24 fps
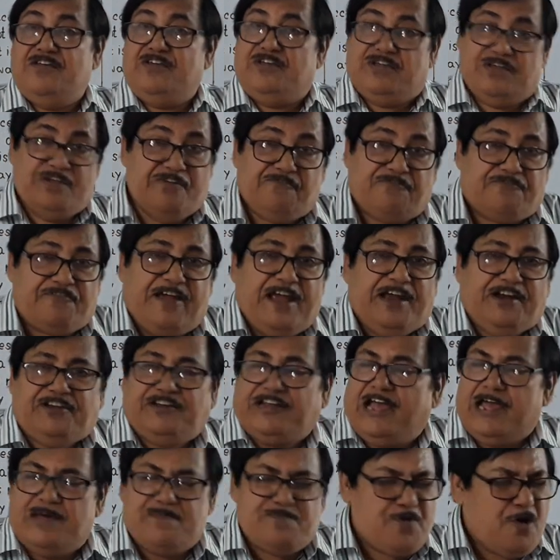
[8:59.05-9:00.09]
In fact,
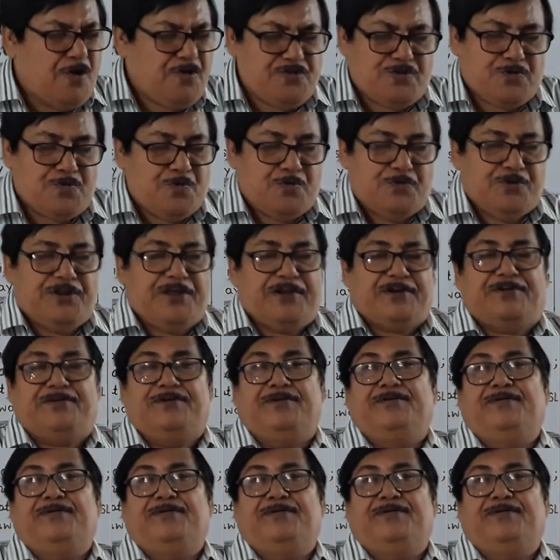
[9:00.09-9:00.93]
I am not the owner.